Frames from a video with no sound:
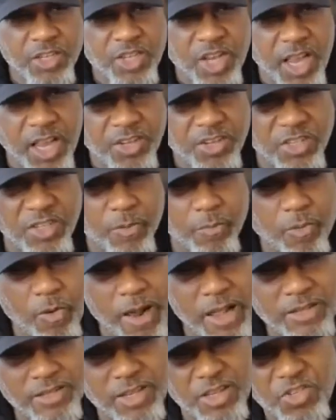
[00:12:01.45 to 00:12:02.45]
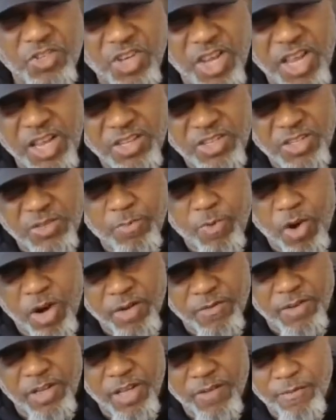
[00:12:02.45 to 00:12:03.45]
Change is a process. Change is
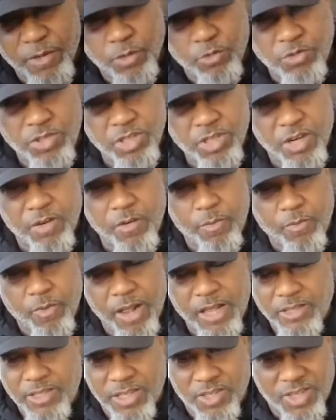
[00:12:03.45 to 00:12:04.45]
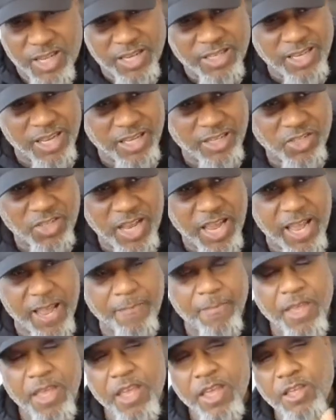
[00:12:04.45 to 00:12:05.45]
part of an evolutionary process that takes
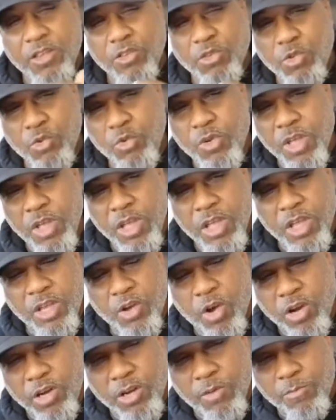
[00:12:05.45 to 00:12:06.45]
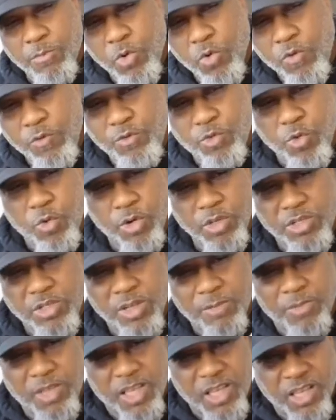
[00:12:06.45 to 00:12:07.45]
time. You, in order to move towards
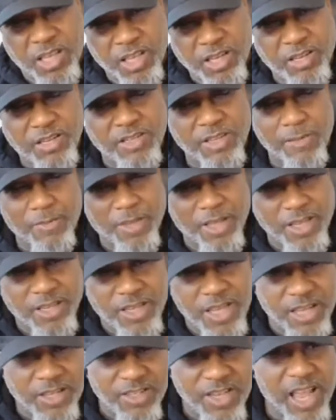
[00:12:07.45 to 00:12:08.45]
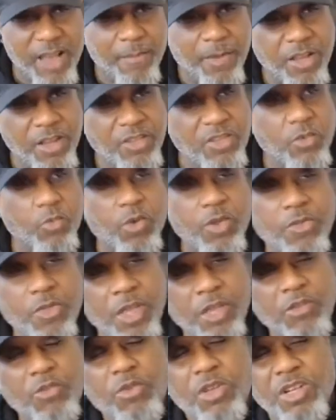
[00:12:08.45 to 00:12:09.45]
something and get to something, it takes time. But here's the one
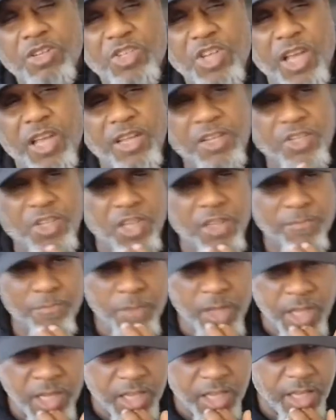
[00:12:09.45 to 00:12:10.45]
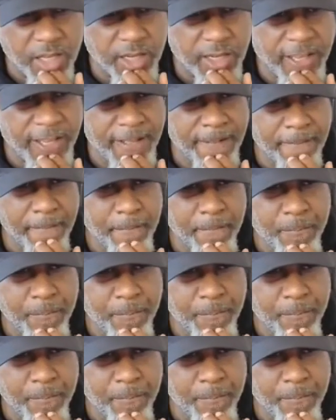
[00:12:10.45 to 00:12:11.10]
thing you can change immediately